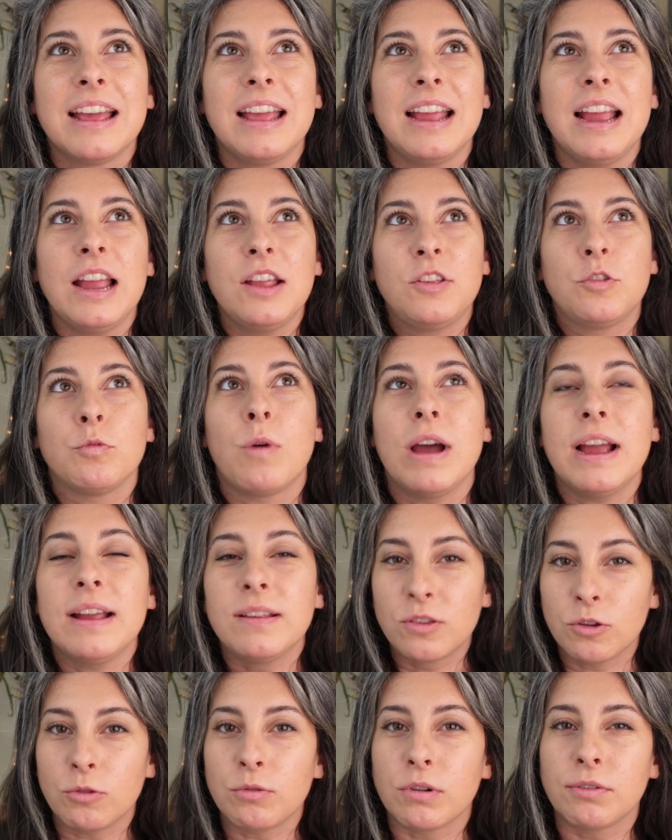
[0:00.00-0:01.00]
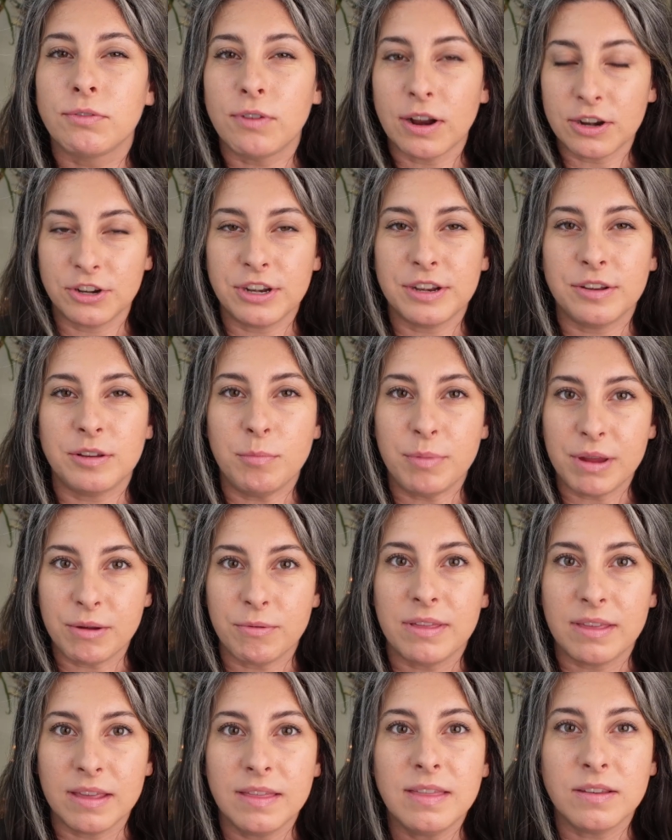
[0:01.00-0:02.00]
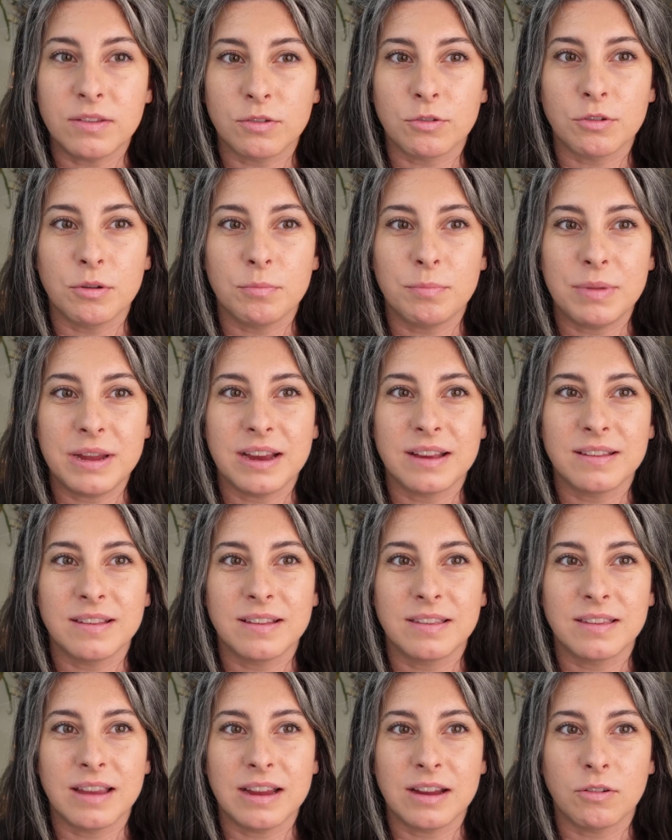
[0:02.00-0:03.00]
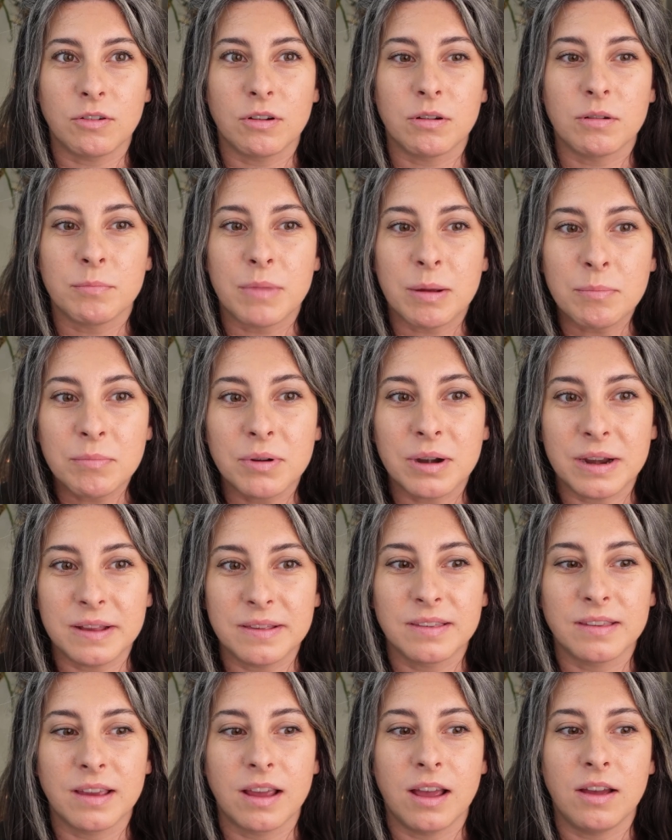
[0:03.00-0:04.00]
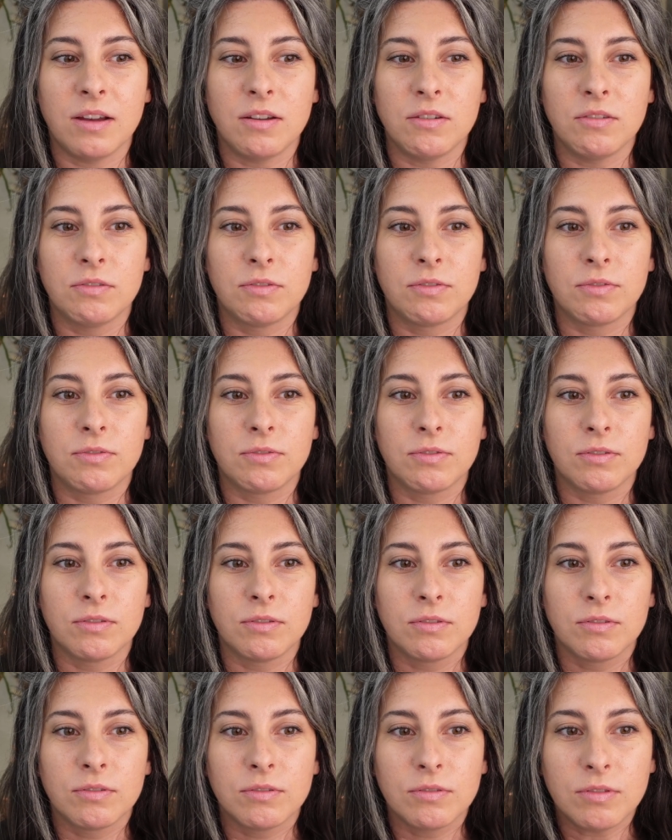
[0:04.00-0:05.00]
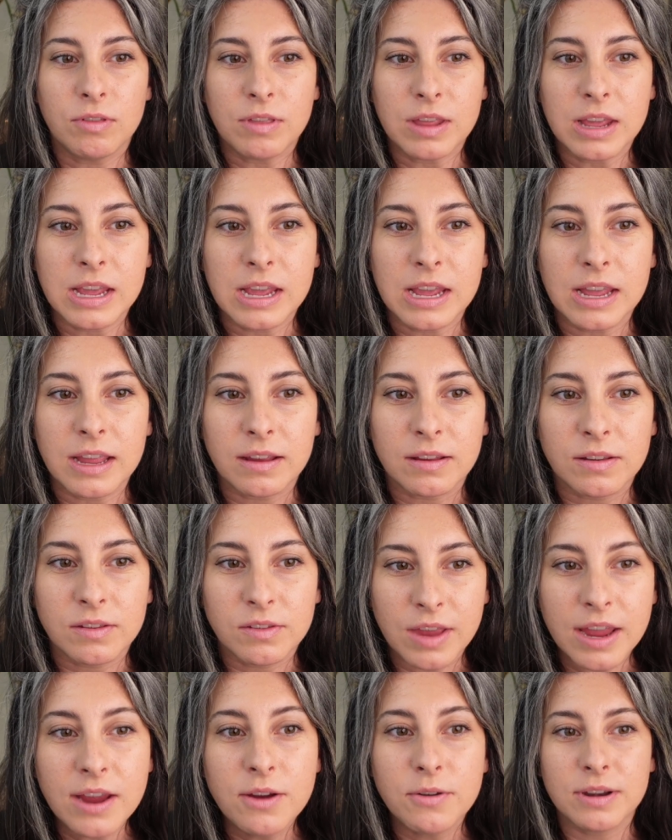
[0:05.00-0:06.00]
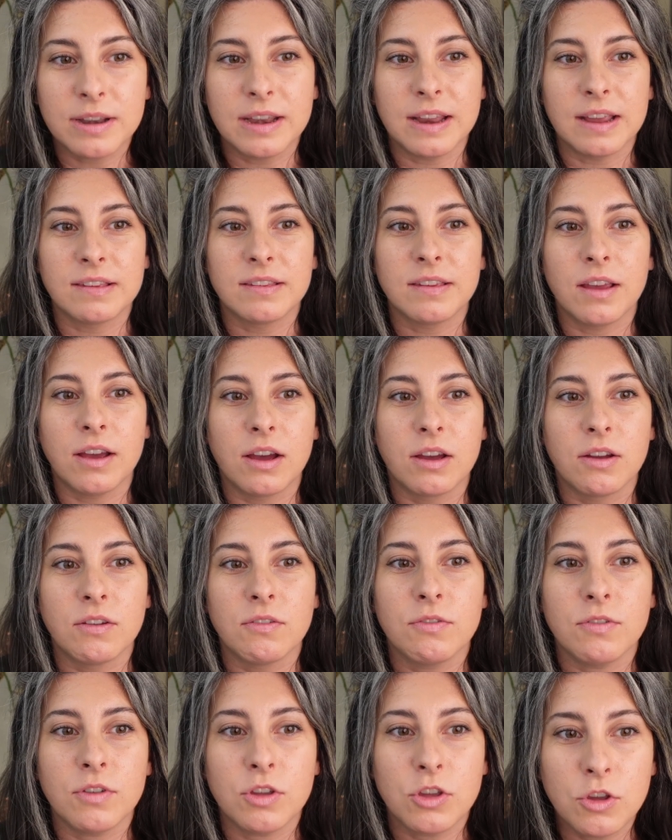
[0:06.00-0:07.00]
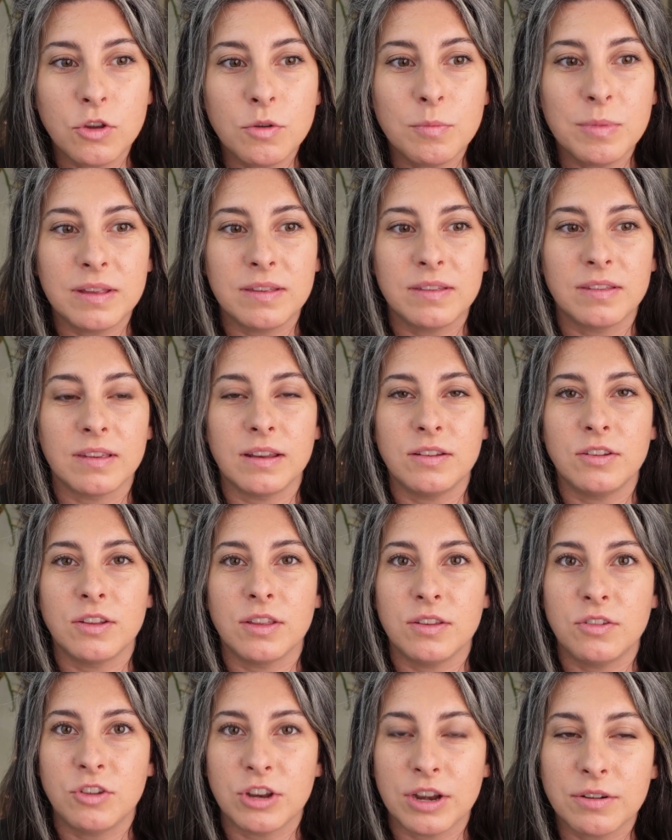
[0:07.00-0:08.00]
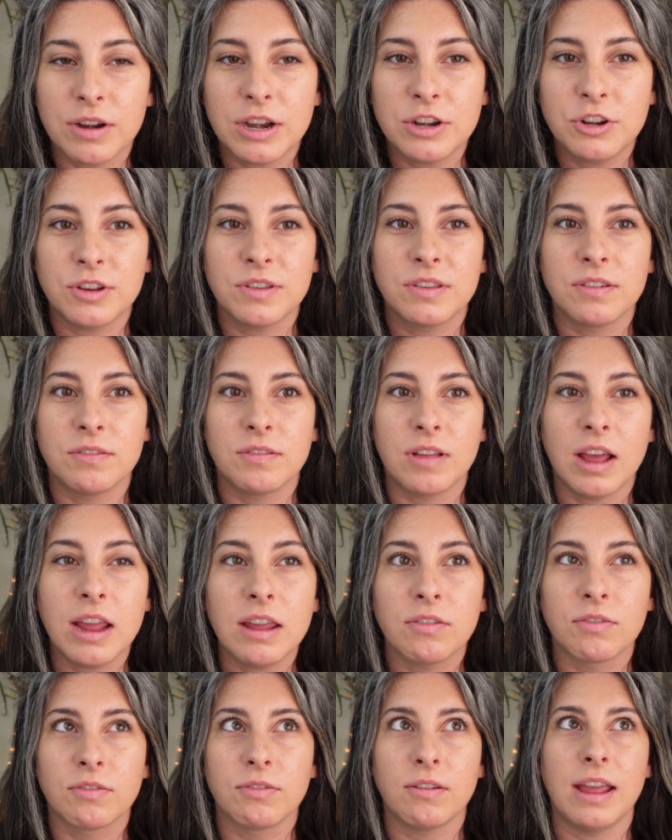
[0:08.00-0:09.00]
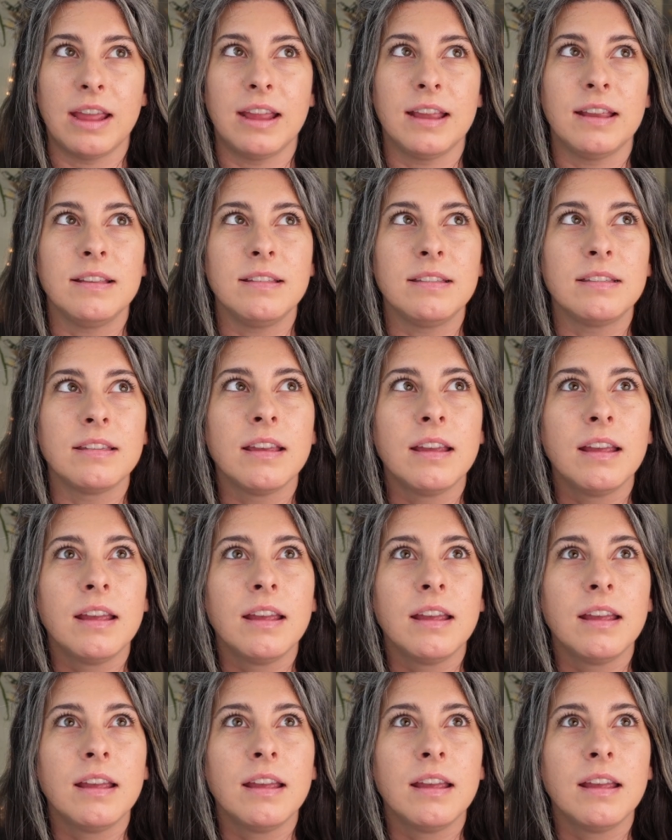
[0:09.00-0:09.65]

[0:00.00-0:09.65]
it's why it's so refreshing to be within this group, because it's like a remembrance of the sacredness of humans and the generations of life, and